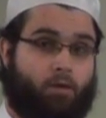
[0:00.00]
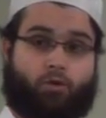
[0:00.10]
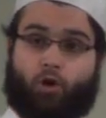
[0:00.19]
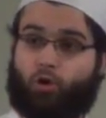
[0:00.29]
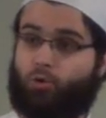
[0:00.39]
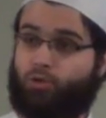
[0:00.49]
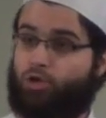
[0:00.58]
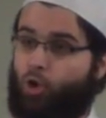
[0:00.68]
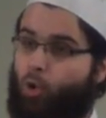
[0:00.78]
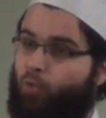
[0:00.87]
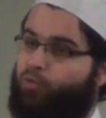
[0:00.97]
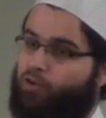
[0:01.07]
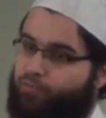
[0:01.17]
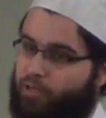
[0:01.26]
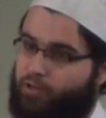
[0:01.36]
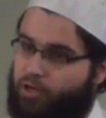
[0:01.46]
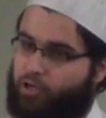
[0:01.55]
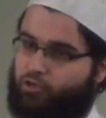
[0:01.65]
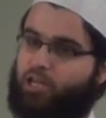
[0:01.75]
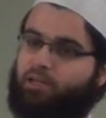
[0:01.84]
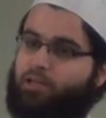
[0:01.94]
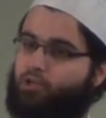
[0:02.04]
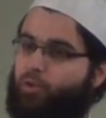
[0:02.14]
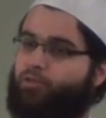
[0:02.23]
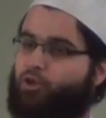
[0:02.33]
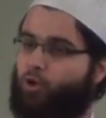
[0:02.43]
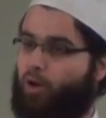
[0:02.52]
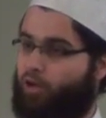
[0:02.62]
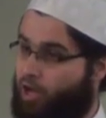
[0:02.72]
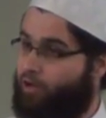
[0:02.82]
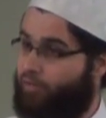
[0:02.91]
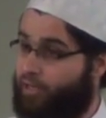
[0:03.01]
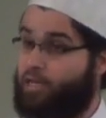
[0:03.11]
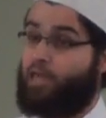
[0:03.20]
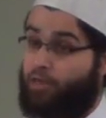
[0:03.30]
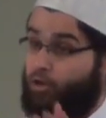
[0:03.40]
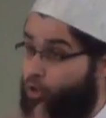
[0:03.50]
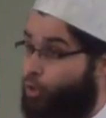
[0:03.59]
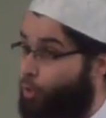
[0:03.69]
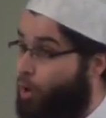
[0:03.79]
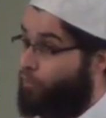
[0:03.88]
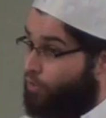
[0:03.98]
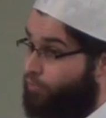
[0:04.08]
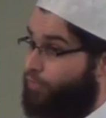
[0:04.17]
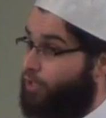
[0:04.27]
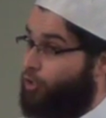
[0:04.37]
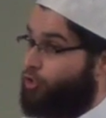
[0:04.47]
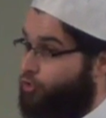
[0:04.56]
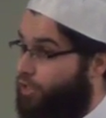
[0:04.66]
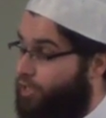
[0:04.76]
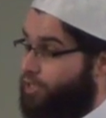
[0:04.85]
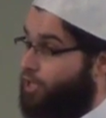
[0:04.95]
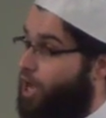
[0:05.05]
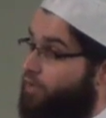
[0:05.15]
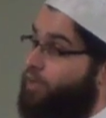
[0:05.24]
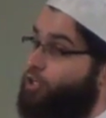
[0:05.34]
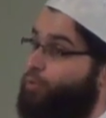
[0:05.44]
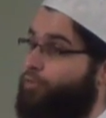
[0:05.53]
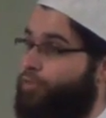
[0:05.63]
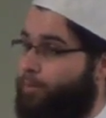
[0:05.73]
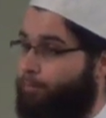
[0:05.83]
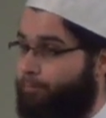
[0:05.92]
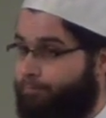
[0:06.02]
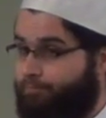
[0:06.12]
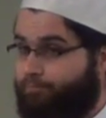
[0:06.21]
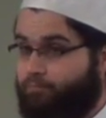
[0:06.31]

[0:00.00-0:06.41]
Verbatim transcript: those who fulfill their treaties with you and covenants, then you fulfill your treaties and covenants with them.